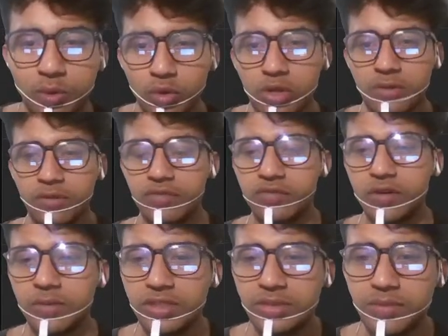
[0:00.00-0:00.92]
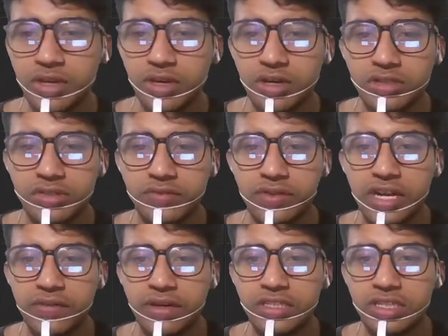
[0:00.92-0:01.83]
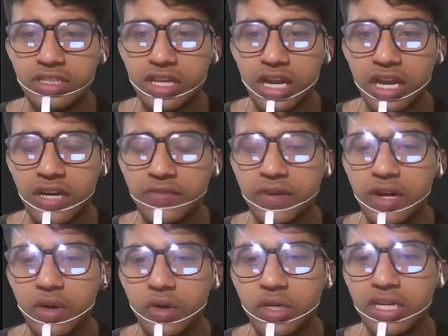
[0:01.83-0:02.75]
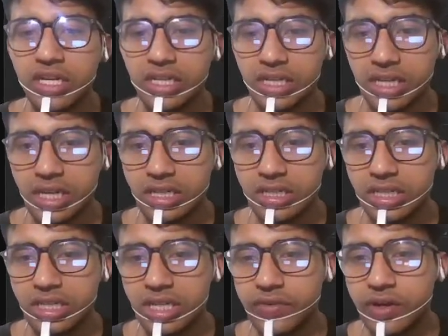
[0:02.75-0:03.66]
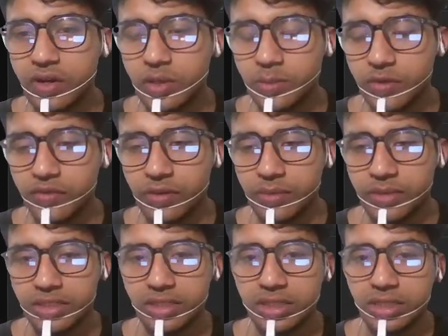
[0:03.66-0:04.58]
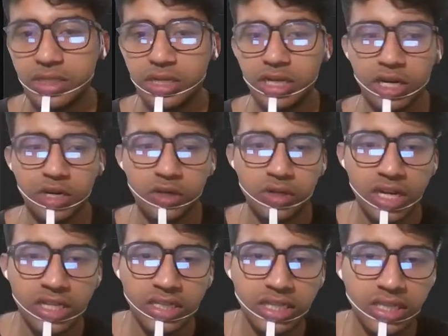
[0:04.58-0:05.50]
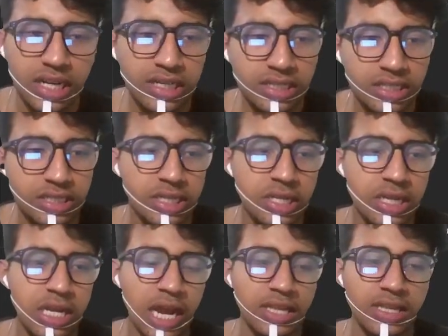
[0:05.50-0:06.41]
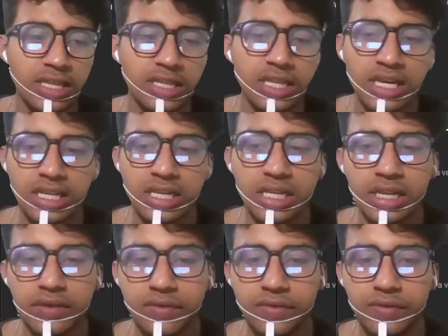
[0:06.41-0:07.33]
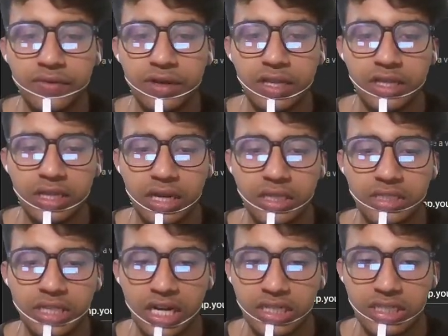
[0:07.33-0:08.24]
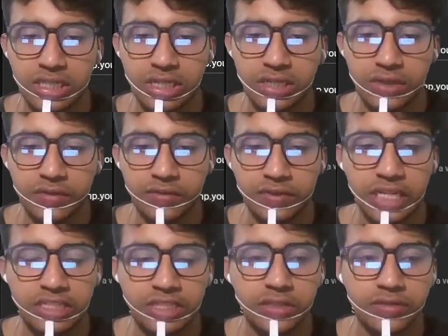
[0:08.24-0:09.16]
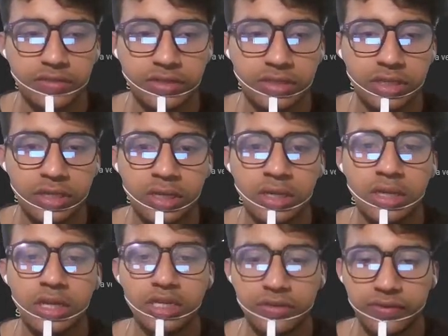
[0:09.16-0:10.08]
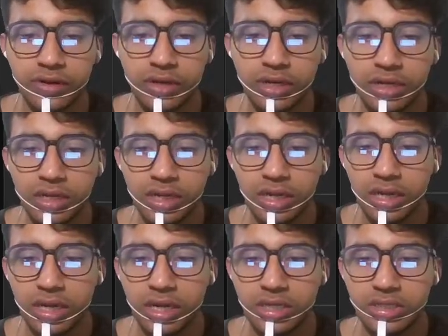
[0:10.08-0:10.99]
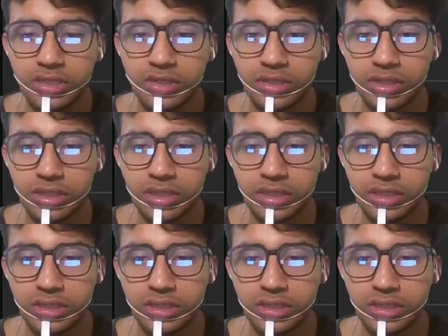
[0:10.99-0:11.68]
poor performance, because whenever it's just get a good internet connection, it give a good performance. Do you really think that? I think that key if the charging is full, it's good.